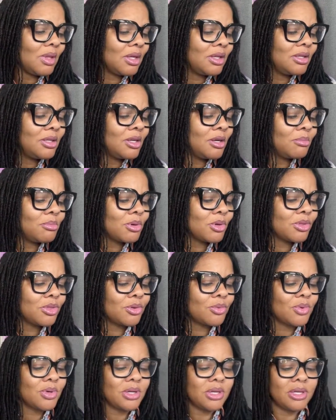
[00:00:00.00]
Number
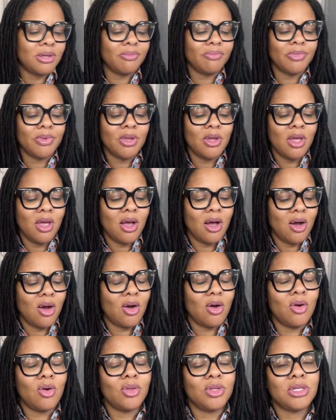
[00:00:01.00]
three.
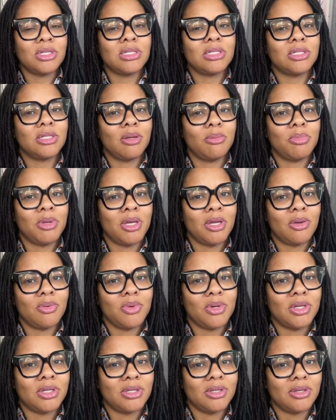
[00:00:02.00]
Oh, this is a big
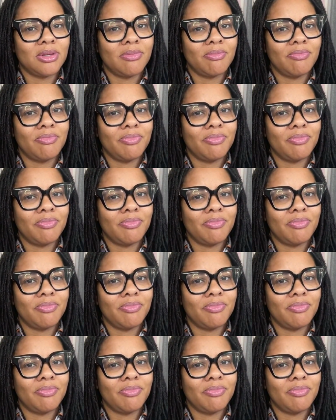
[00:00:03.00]
one.